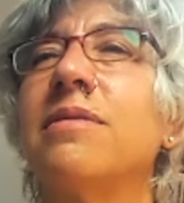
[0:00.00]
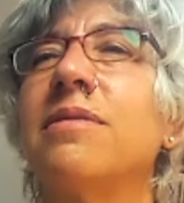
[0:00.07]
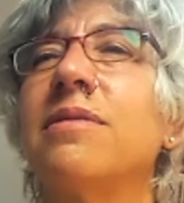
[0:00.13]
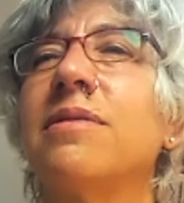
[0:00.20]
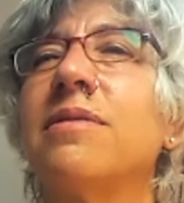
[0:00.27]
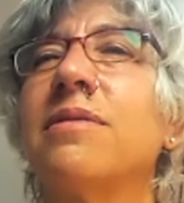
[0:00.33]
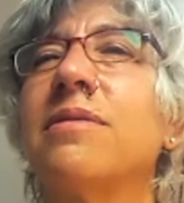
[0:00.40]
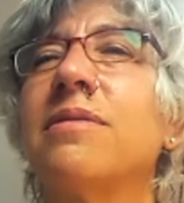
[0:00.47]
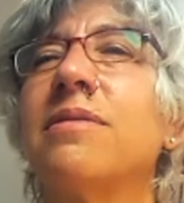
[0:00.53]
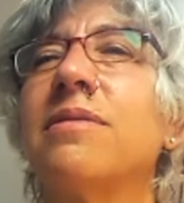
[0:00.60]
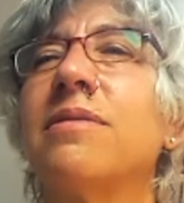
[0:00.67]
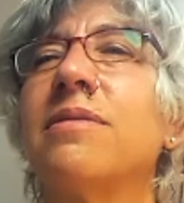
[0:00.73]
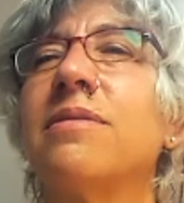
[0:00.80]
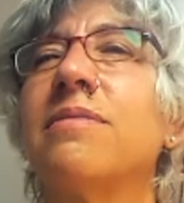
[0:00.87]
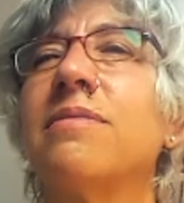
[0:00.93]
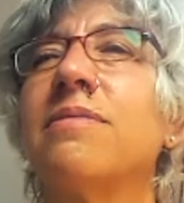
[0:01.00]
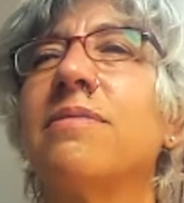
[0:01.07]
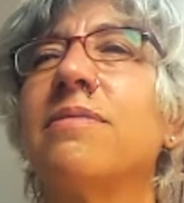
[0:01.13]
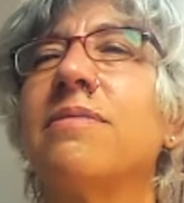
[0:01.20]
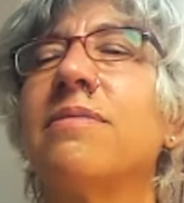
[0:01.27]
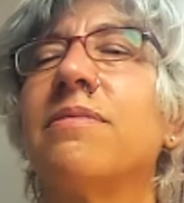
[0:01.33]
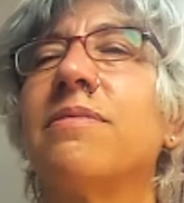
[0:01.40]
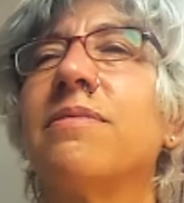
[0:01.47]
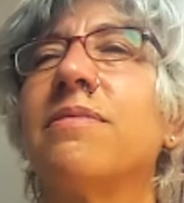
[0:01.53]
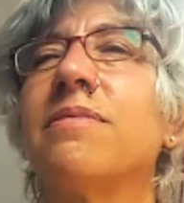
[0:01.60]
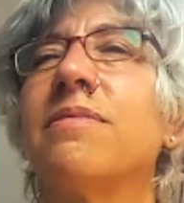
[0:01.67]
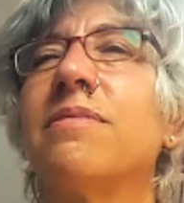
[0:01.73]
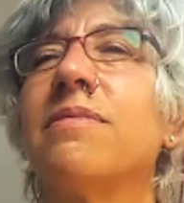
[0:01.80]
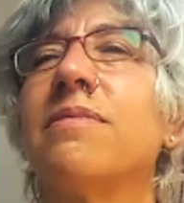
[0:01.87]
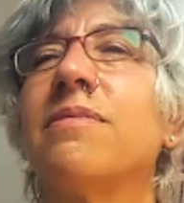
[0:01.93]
(no one is talking)